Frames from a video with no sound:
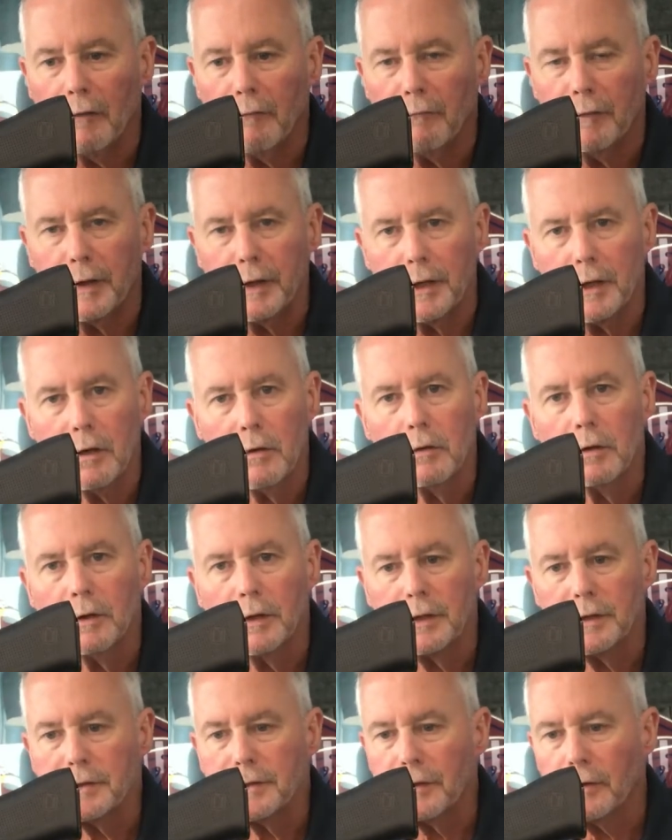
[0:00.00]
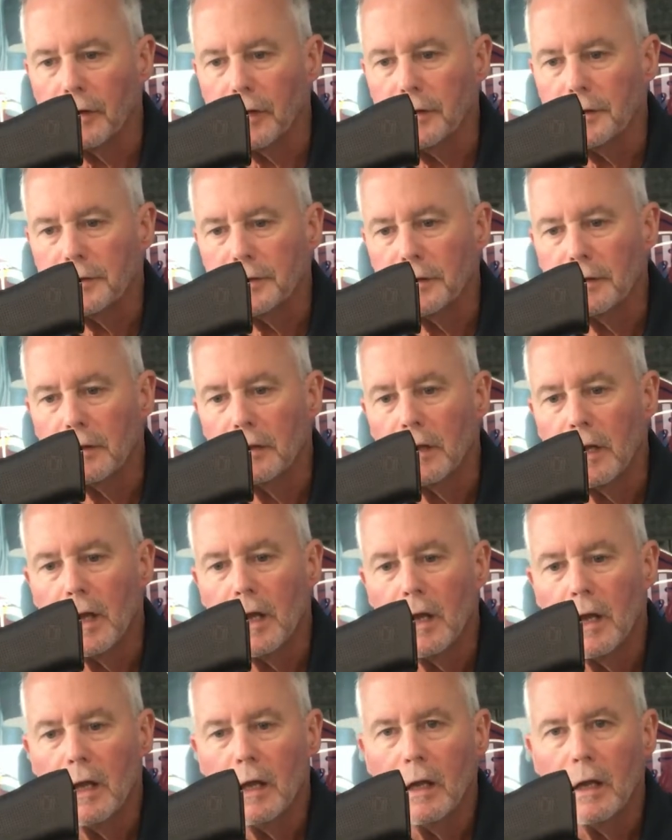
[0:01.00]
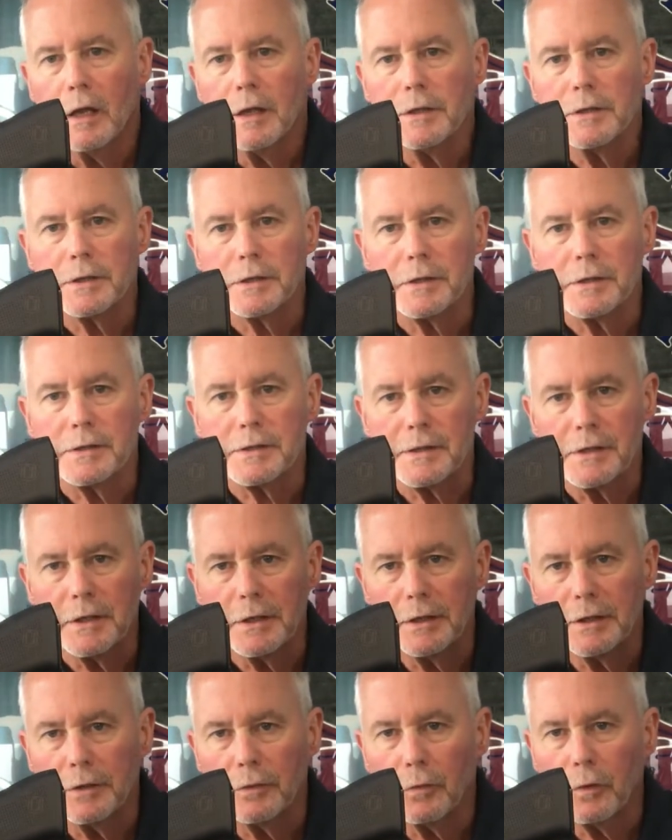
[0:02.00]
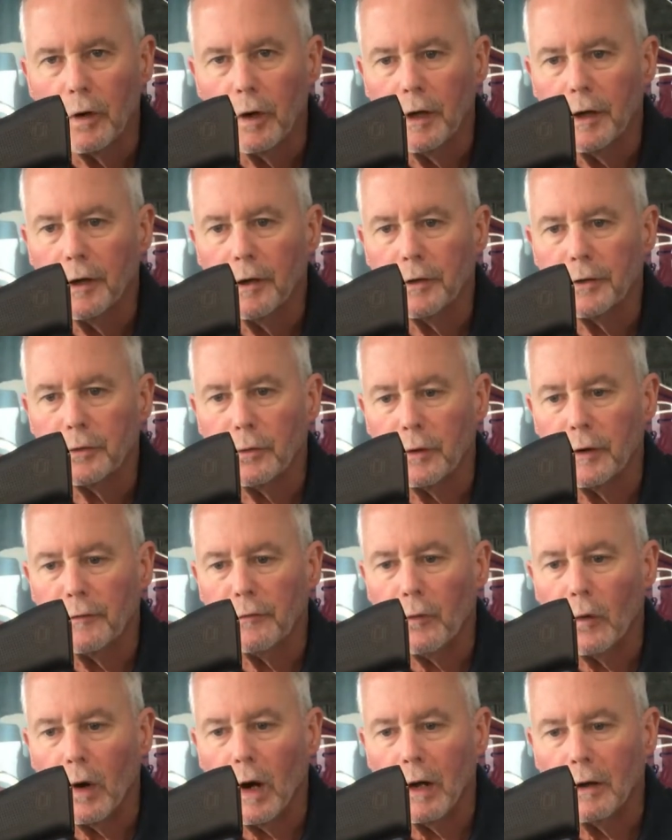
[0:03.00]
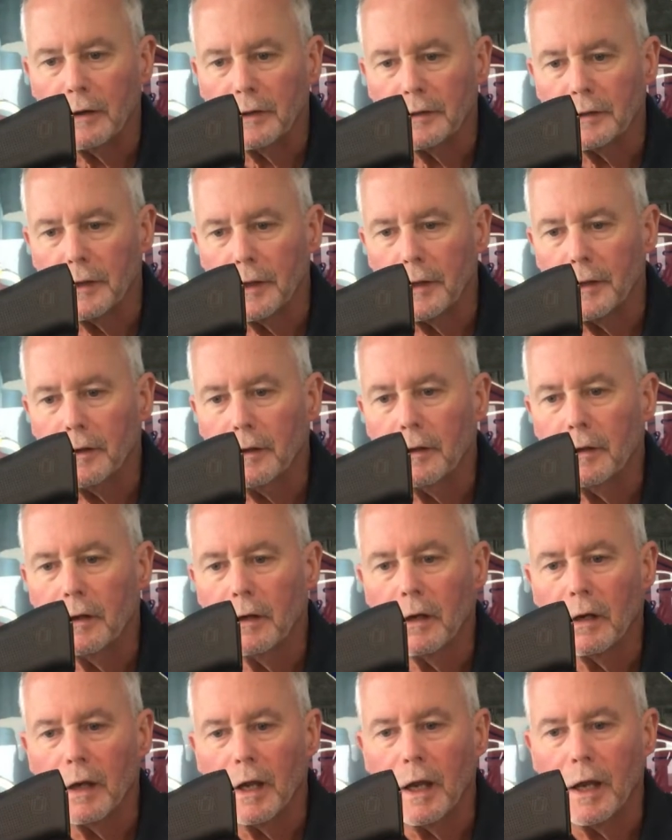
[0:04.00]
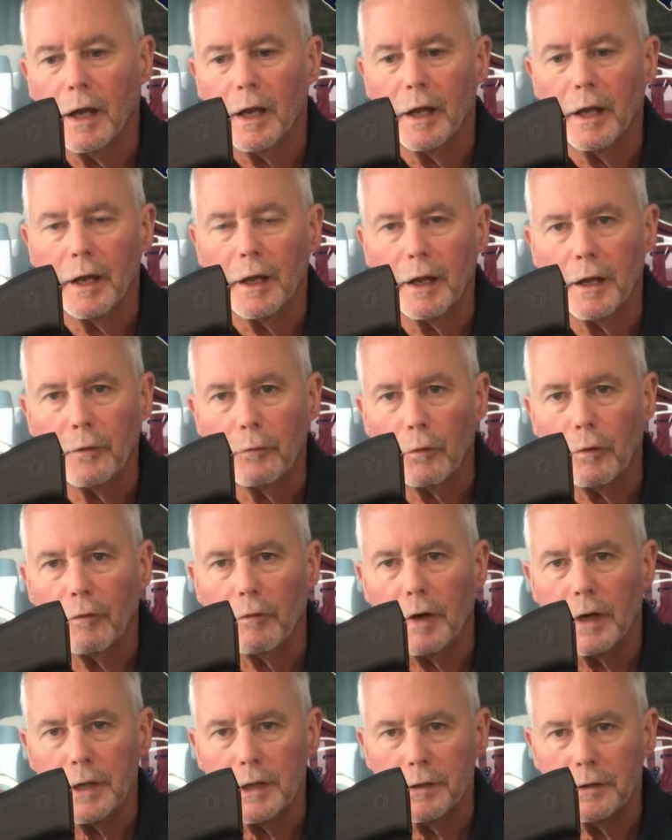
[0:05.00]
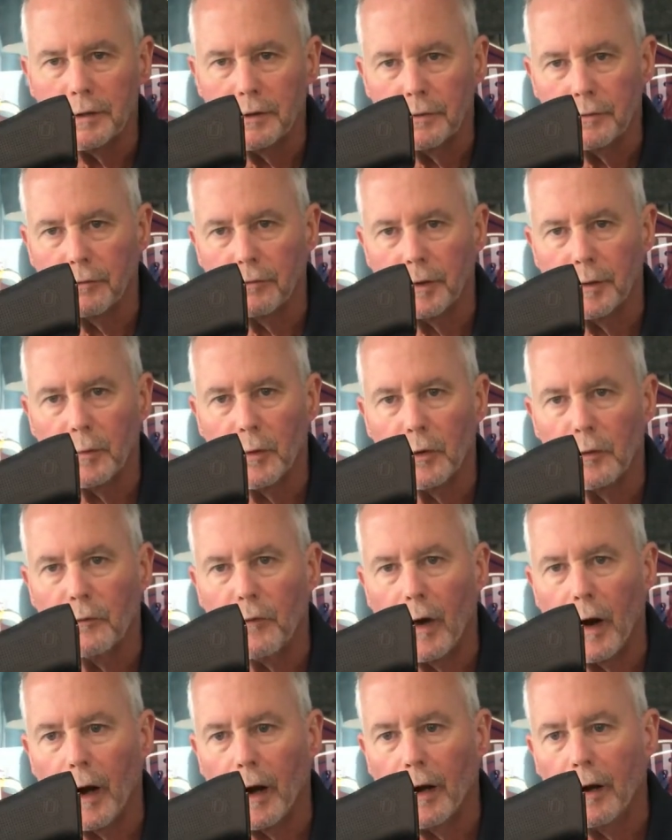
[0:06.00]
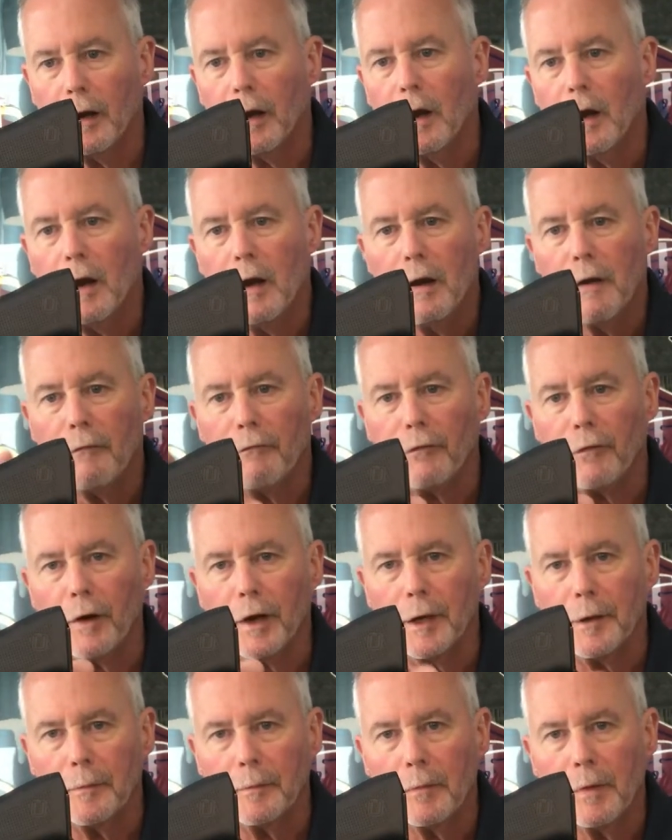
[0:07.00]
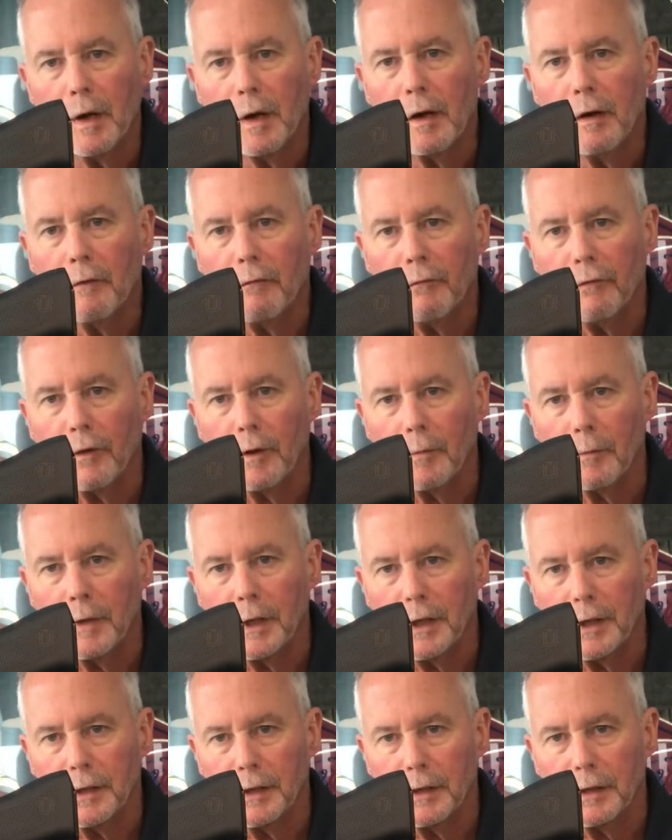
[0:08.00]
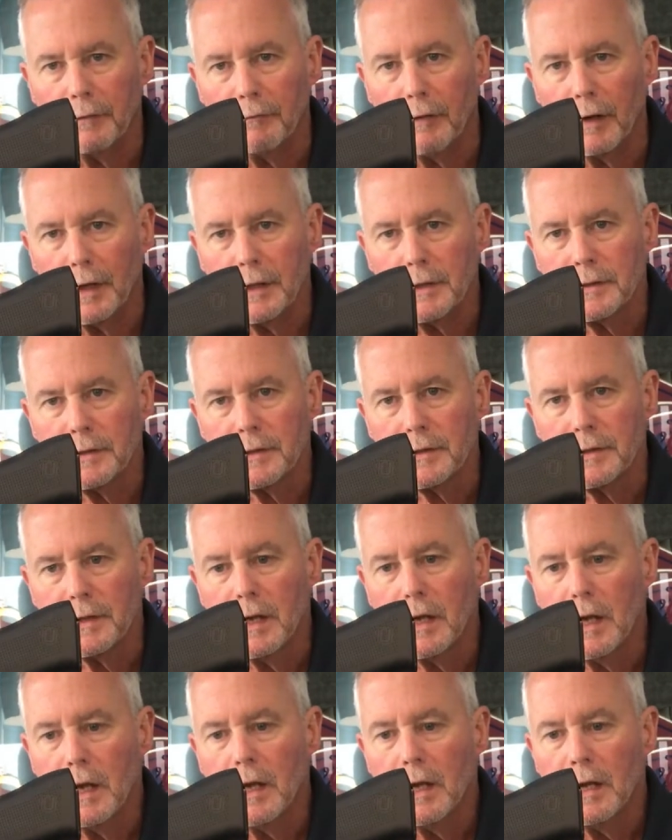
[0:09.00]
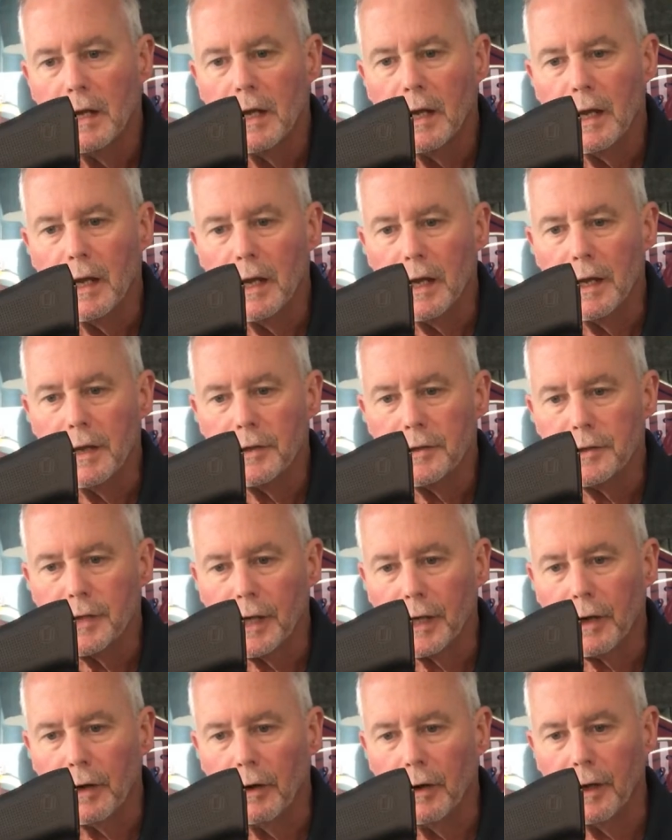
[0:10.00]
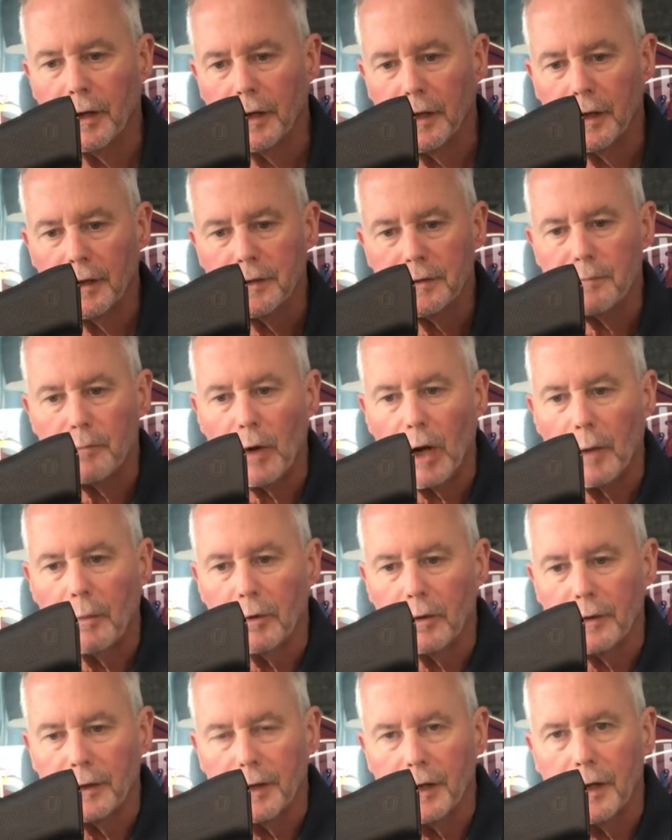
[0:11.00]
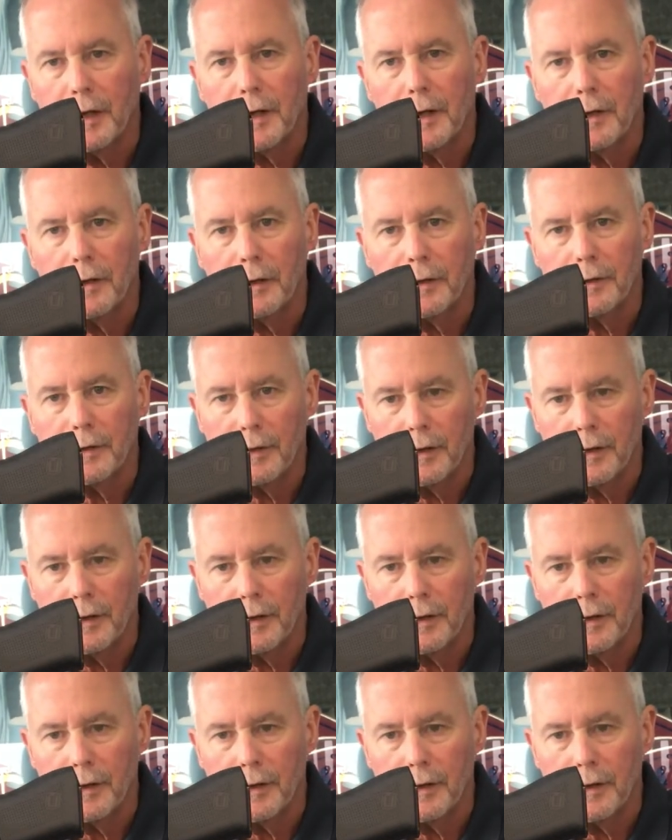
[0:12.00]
video installation. As you can see, we're here 24 hours later, and we're ready to remove our frame from the vise and check on it's properly adhered to